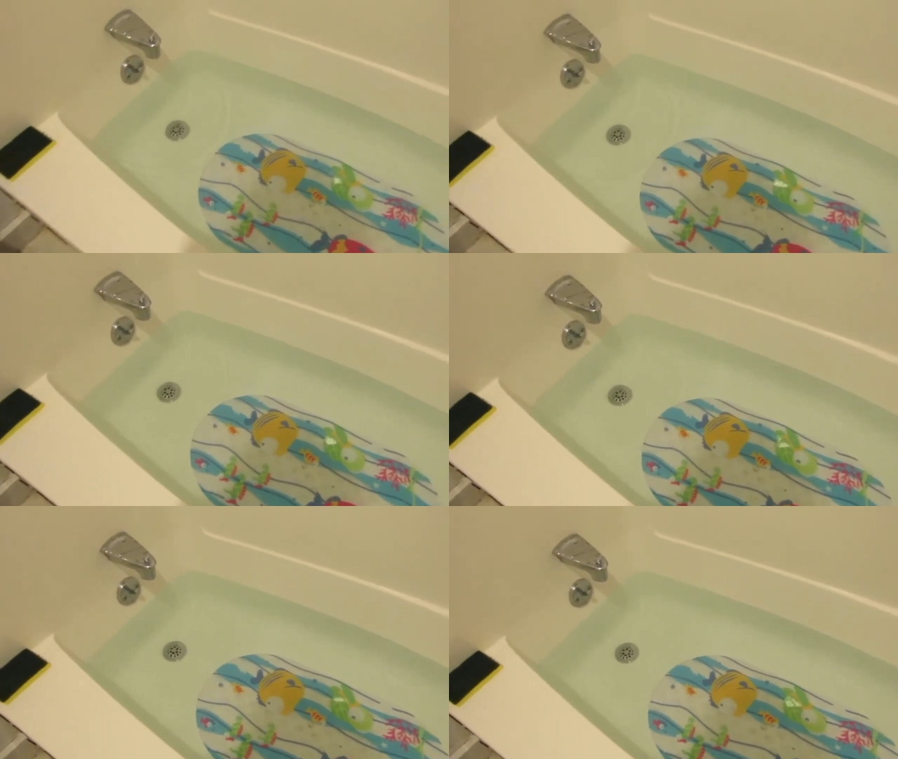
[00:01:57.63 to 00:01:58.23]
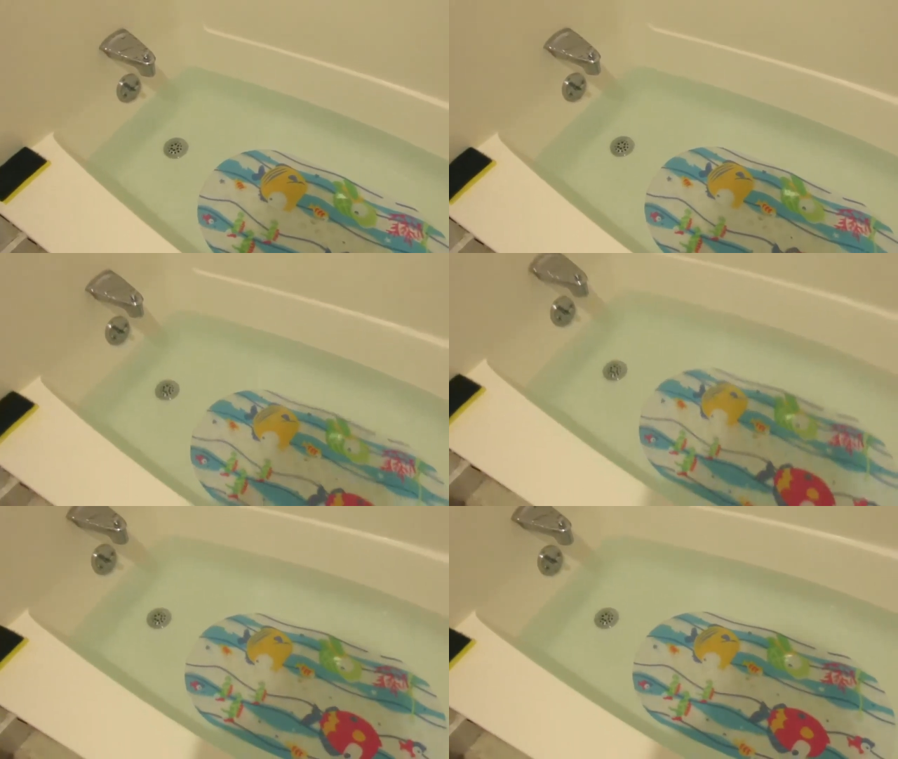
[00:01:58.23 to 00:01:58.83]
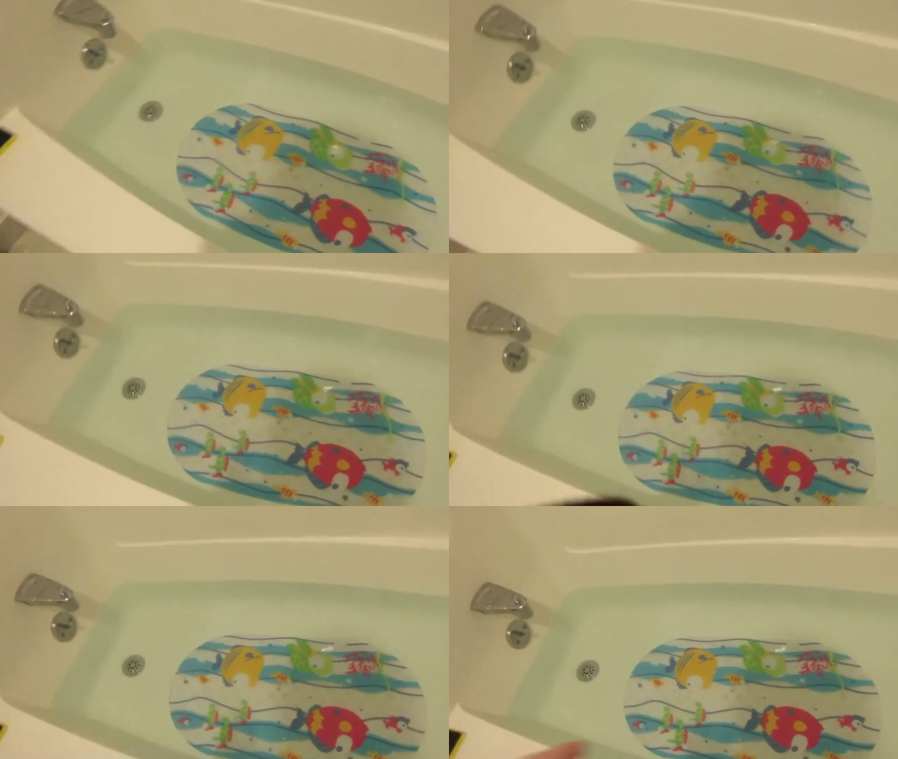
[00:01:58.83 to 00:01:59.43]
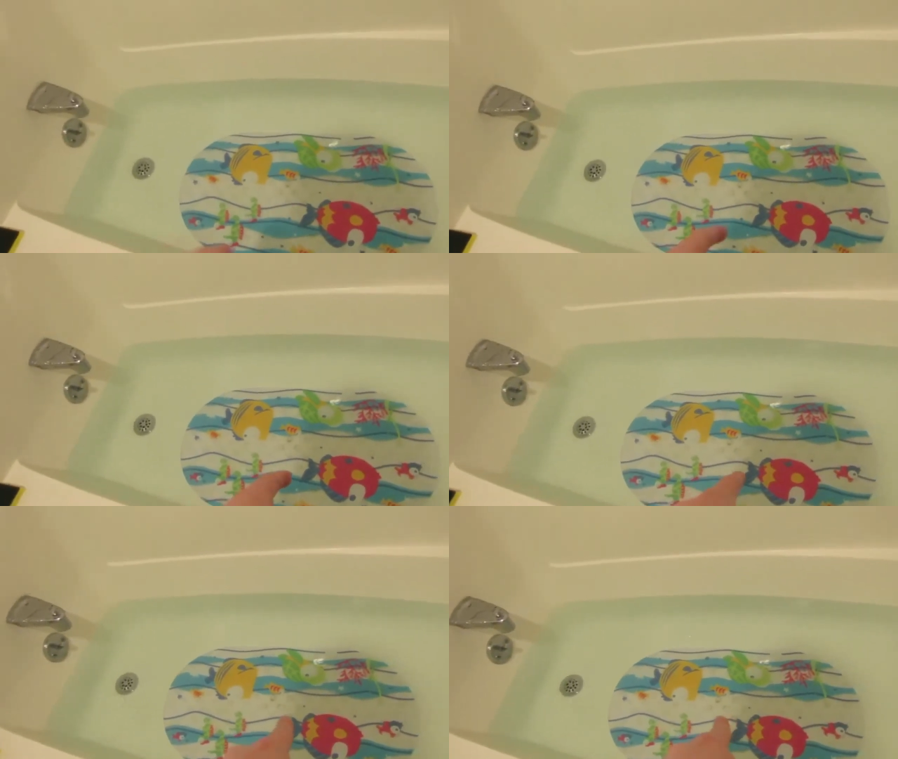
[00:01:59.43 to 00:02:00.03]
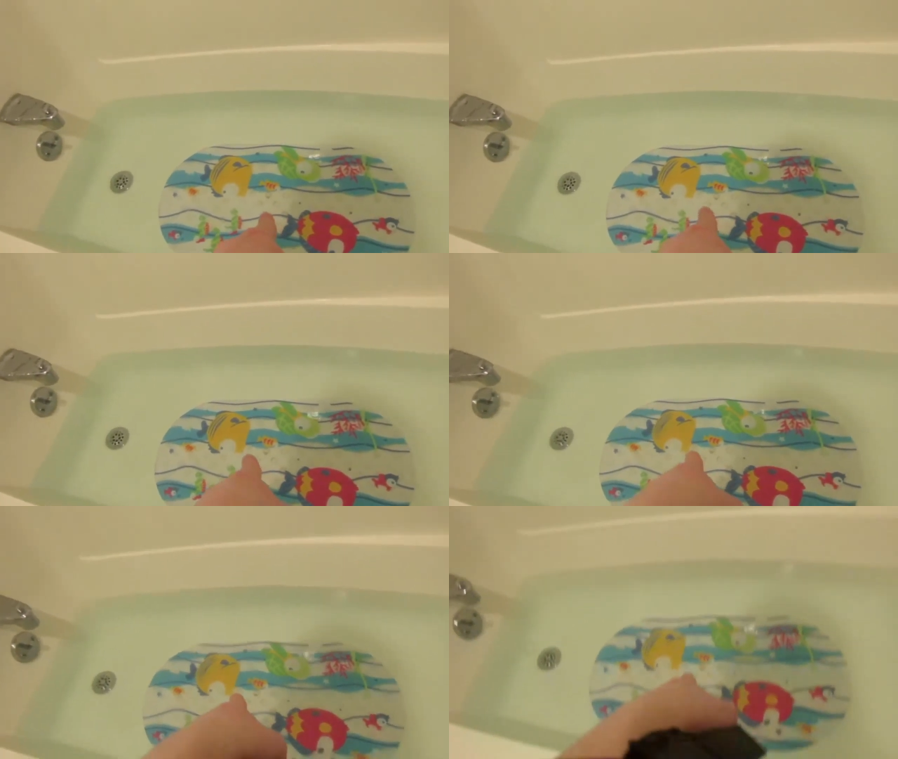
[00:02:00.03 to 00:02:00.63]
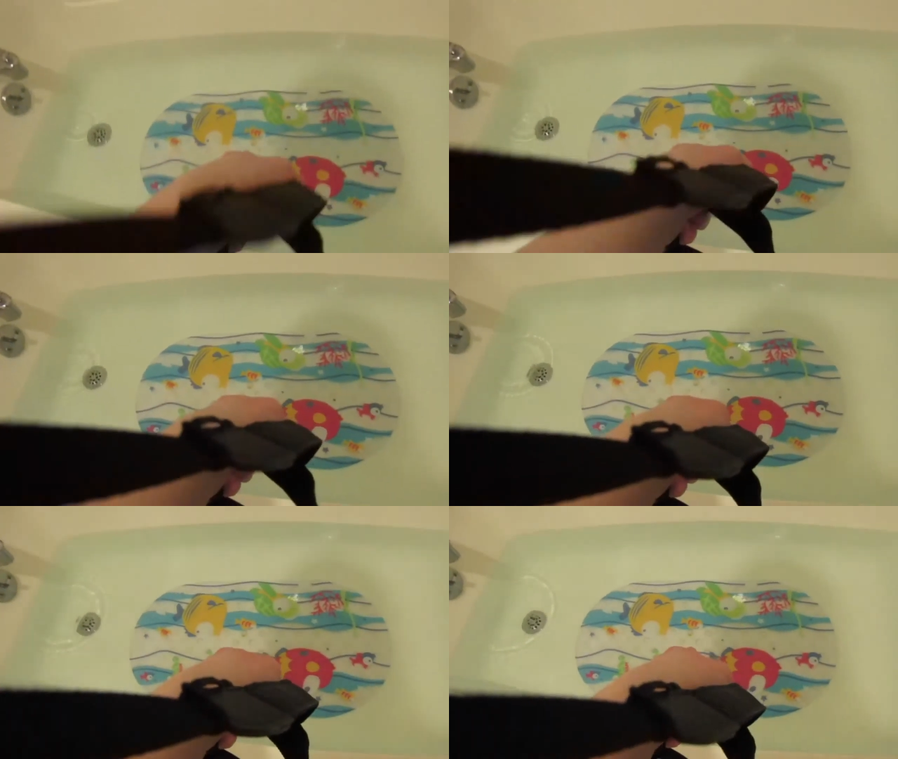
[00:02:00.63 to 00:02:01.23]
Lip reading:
[unreadable: no face in view]